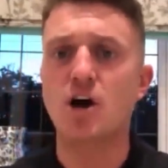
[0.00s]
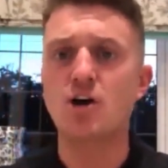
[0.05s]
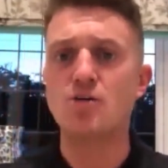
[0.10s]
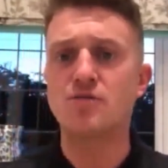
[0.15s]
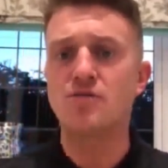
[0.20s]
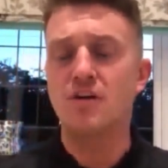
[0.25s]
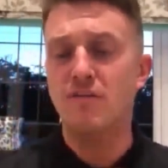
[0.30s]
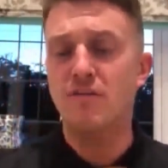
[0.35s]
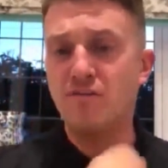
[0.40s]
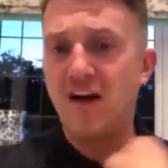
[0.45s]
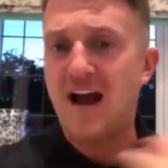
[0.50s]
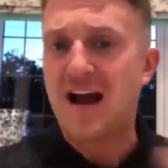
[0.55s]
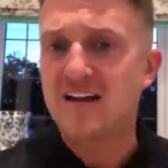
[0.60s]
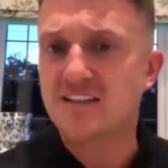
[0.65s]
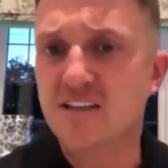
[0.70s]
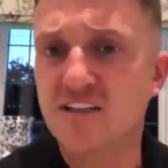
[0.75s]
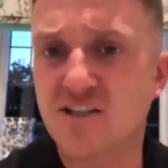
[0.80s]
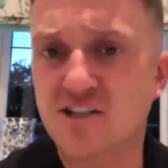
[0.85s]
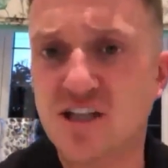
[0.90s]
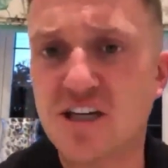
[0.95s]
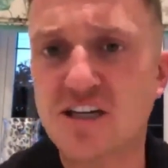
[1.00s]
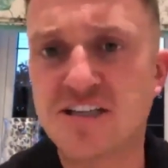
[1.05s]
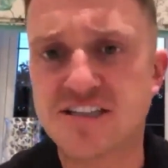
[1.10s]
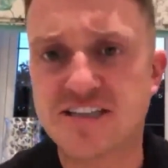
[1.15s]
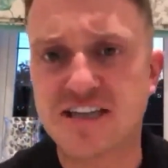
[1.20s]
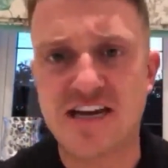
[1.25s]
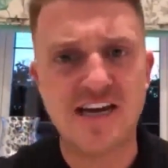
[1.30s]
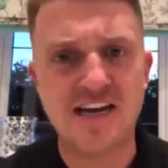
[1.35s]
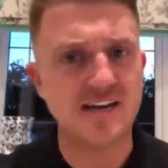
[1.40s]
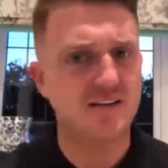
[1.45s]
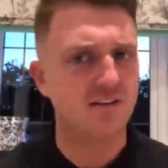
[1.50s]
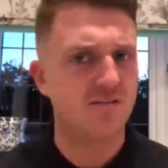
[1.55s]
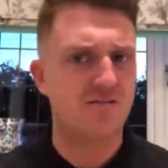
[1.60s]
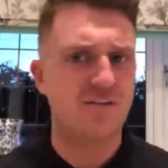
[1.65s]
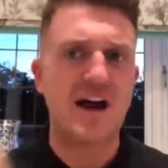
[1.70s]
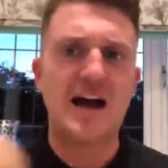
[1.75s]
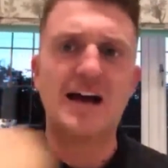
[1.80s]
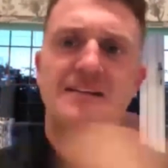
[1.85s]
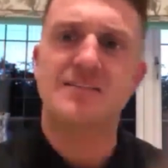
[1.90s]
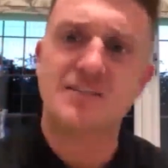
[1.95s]
So the fact that she's
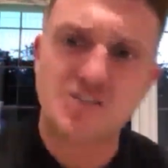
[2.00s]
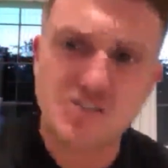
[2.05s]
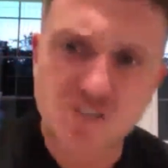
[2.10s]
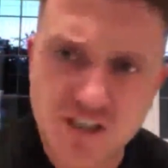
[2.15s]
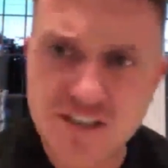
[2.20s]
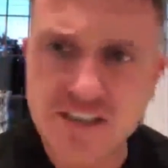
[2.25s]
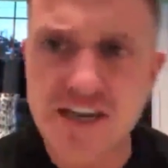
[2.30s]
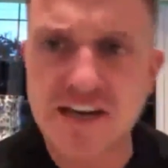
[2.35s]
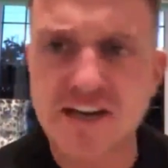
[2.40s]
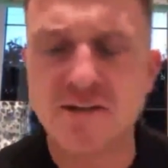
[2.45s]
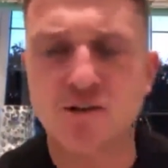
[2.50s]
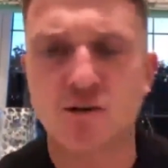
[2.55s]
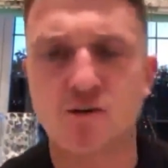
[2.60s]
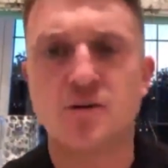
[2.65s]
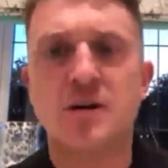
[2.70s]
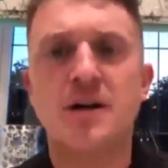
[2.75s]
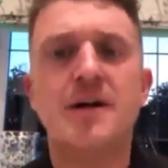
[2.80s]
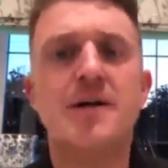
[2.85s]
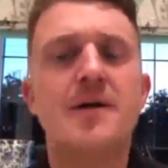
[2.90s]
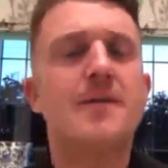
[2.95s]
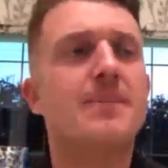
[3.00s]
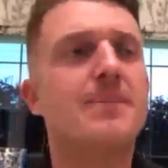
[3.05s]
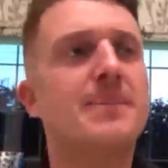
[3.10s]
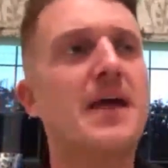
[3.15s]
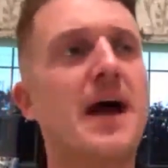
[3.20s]
Sikh, the fact that she's Hindu.